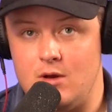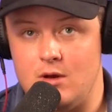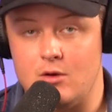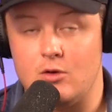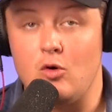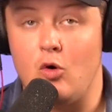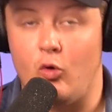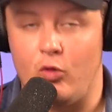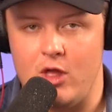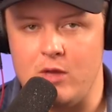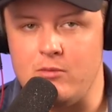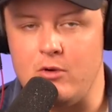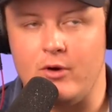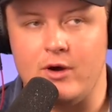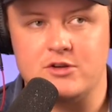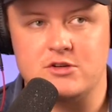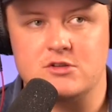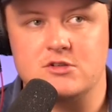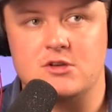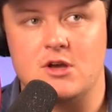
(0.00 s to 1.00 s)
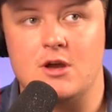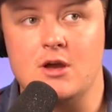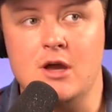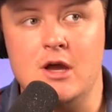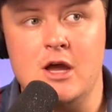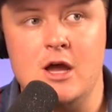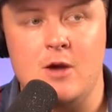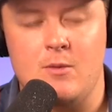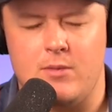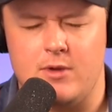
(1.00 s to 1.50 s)
cold email, I should say,
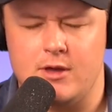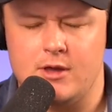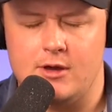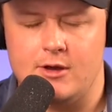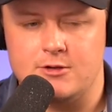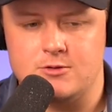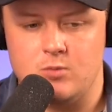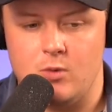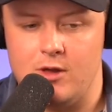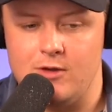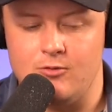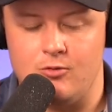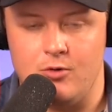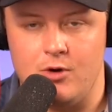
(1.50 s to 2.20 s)
because we've